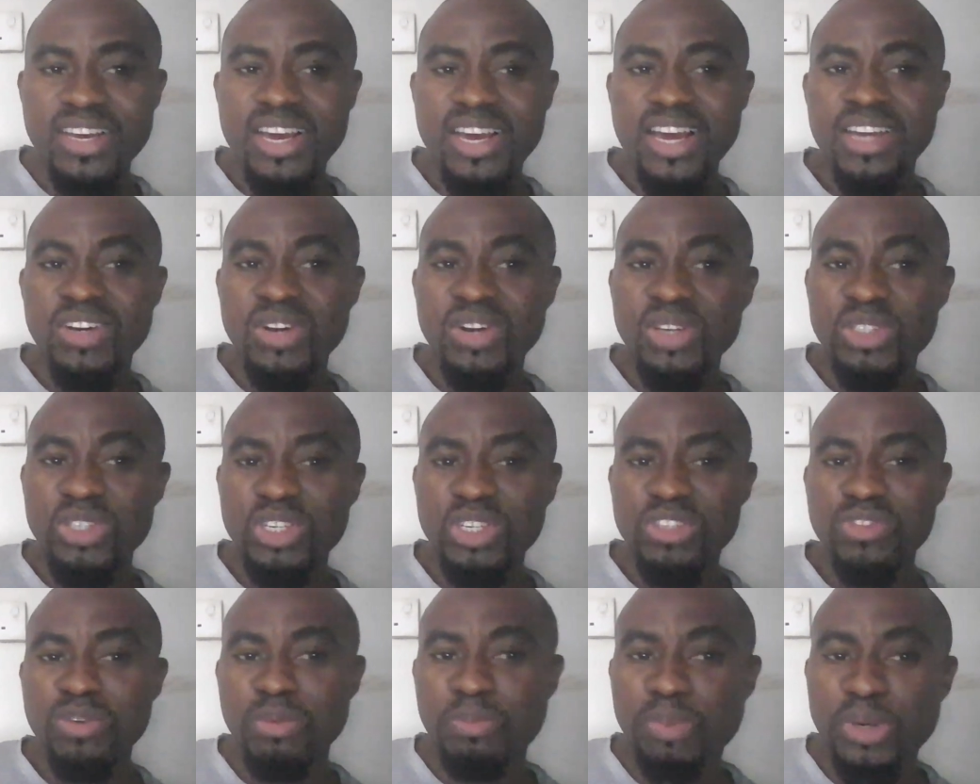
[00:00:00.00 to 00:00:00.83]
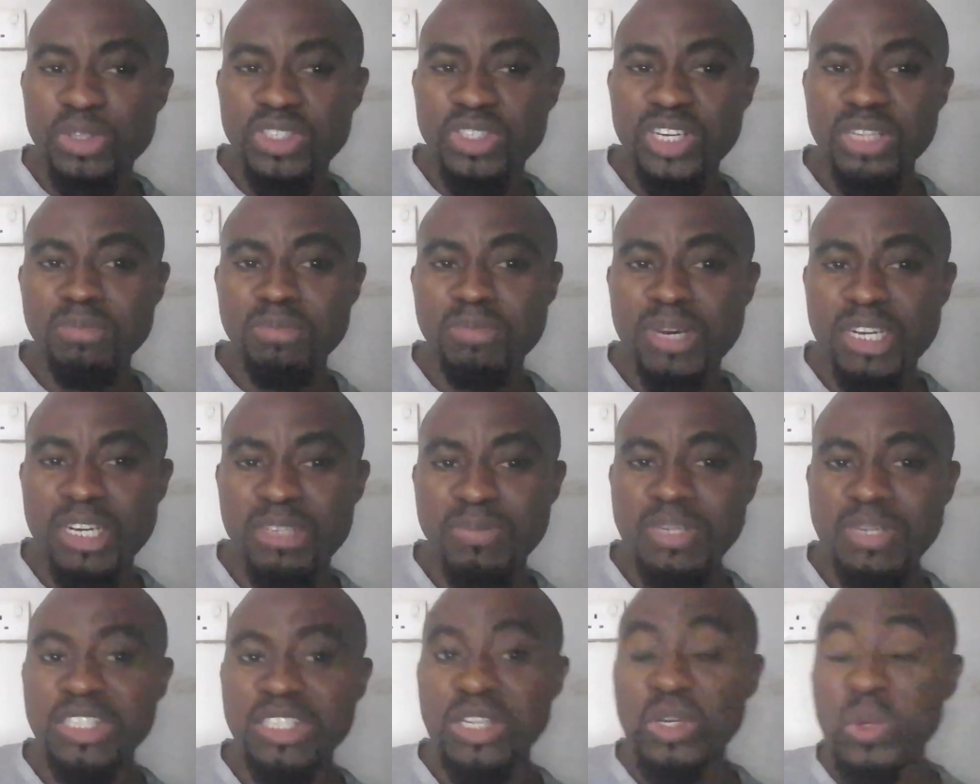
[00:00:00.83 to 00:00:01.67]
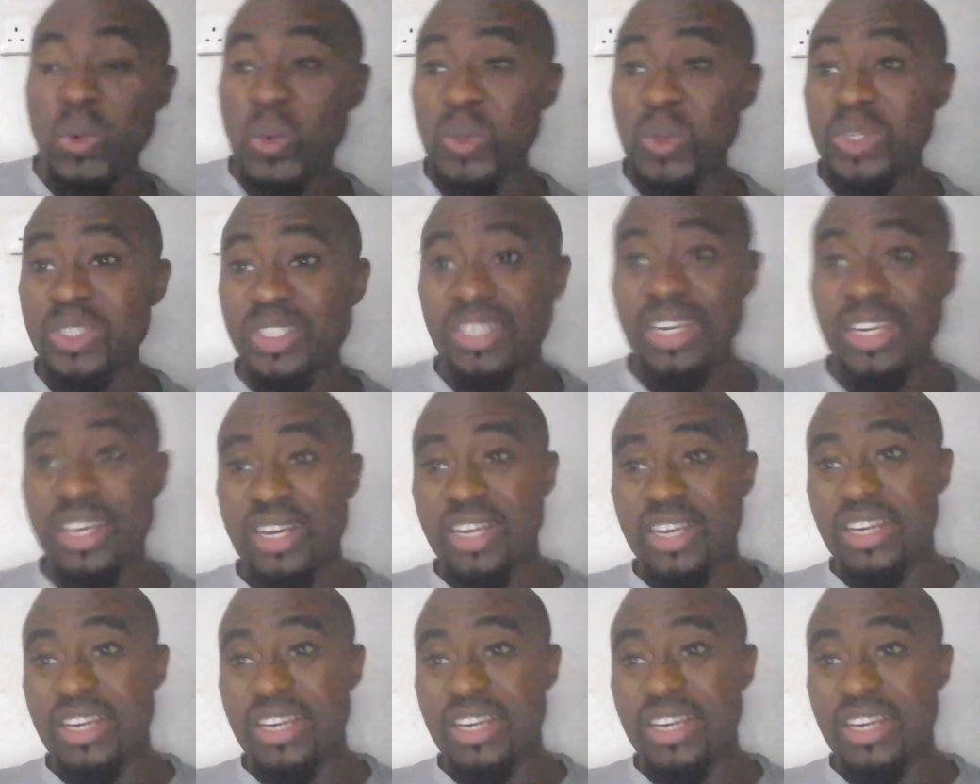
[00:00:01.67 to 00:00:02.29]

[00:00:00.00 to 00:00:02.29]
and not just for project management alone,